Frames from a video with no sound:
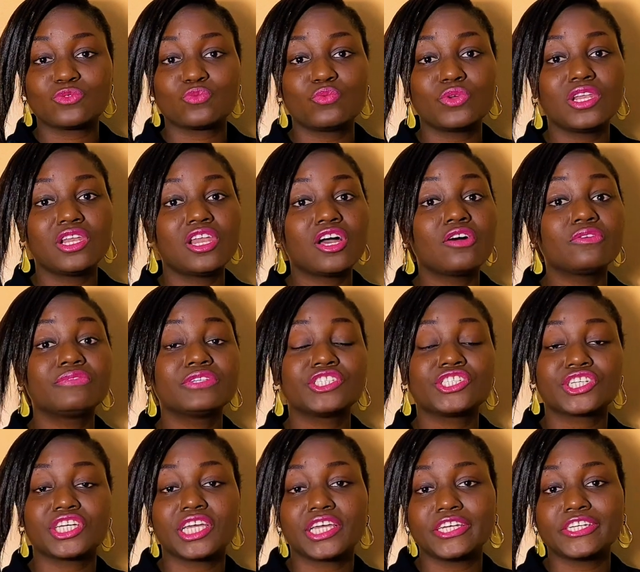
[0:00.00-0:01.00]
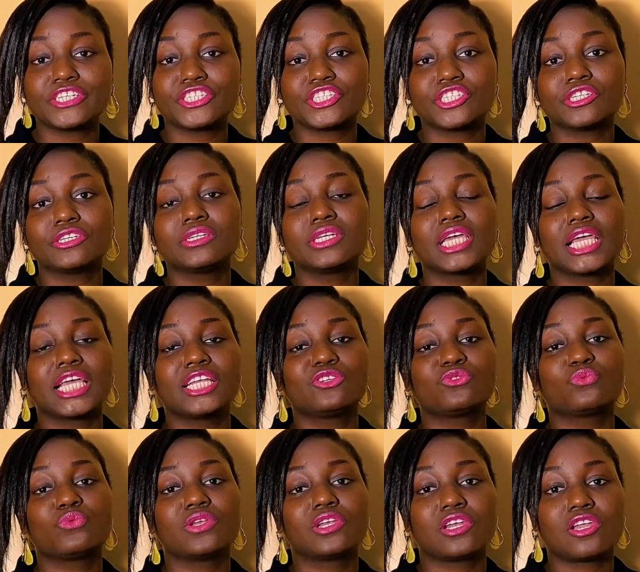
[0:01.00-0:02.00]
We love education and
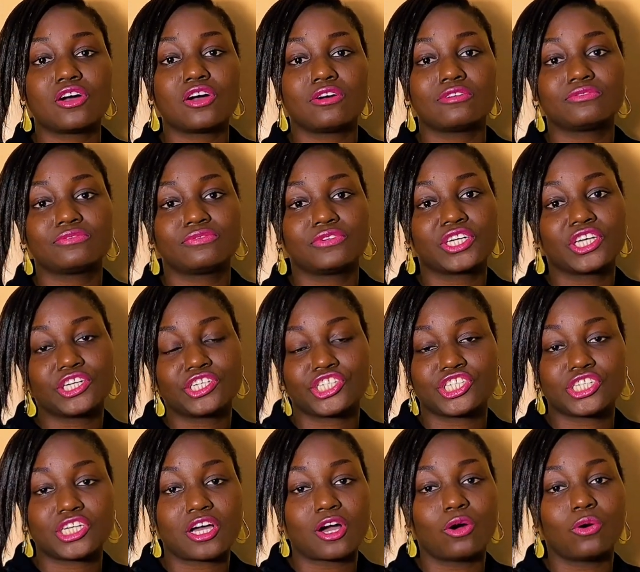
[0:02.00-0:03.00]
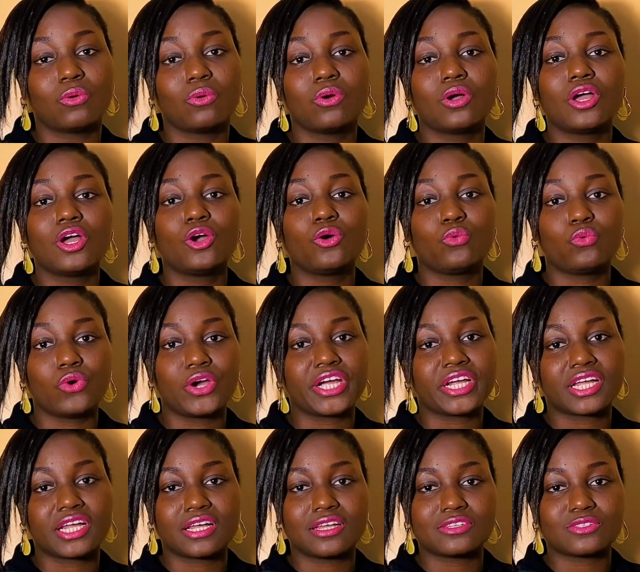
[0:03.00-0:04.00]
we love vocational work
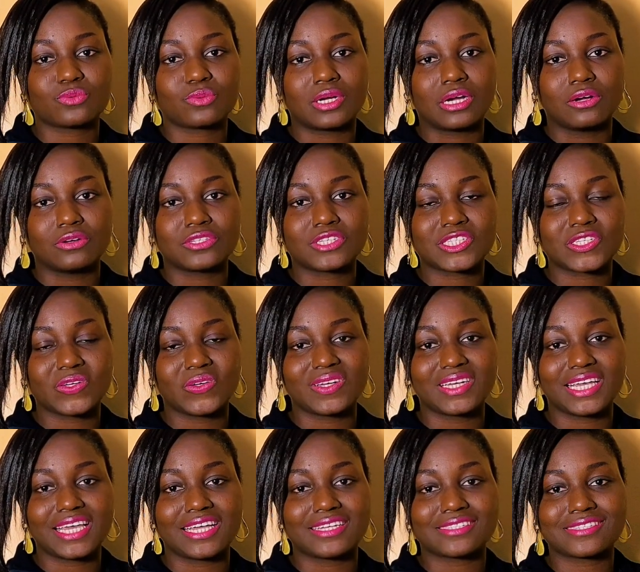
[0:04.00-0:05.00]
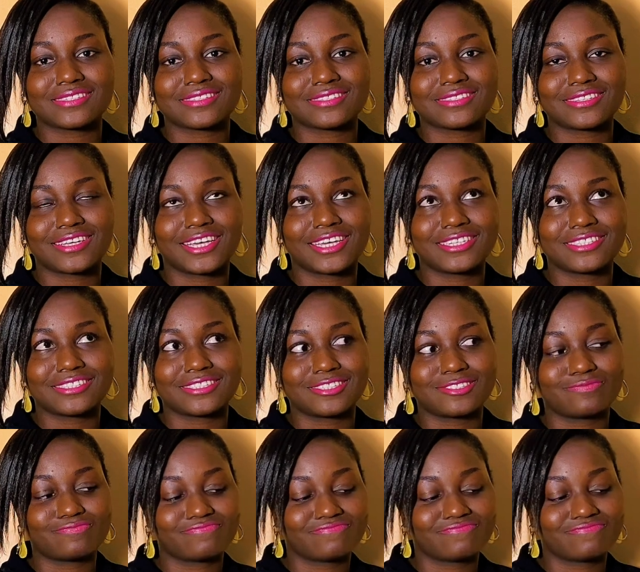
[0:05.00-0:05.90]
as well. So yes, Ekiti.